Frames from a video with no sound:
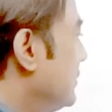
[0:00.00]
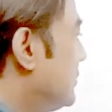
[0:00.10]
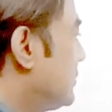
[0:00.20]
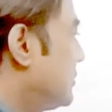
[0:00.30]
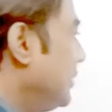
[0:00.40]

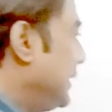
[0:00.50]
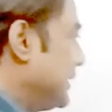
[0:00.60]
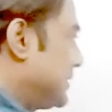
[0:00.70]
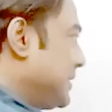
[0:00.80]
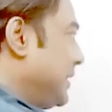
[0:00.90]
So let
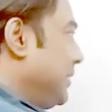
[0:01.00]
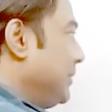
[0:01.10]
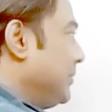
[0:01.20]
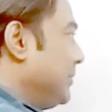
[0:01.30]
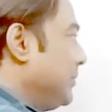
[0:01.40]
us
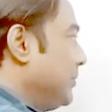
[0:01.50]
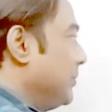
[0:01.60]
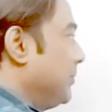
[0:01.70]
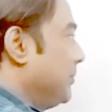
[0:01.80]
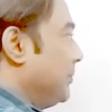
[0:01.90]
say,
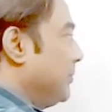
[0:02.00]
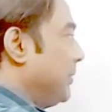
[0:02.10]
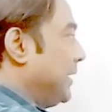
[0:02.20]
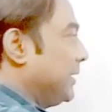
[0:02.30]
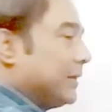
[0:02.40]

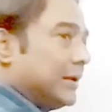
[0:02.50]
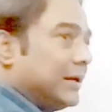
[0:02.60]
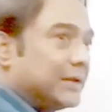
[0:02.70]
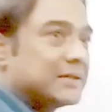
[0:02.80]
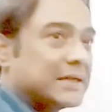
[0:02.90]
but
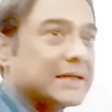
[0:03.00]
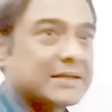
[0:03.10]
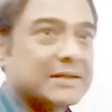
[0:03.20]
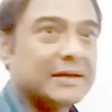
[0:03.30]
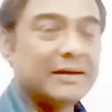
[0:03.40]
it is
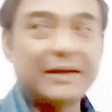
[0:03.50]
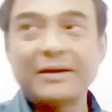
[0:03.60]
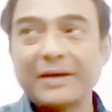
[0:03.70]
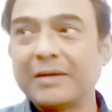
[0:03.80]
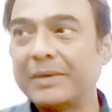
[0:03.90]
suggested
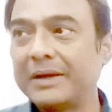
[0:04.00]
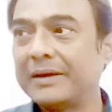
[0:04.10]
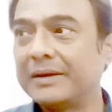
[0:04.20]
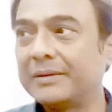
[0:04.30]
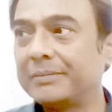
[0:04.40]
and
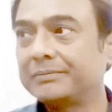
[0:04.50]
recommended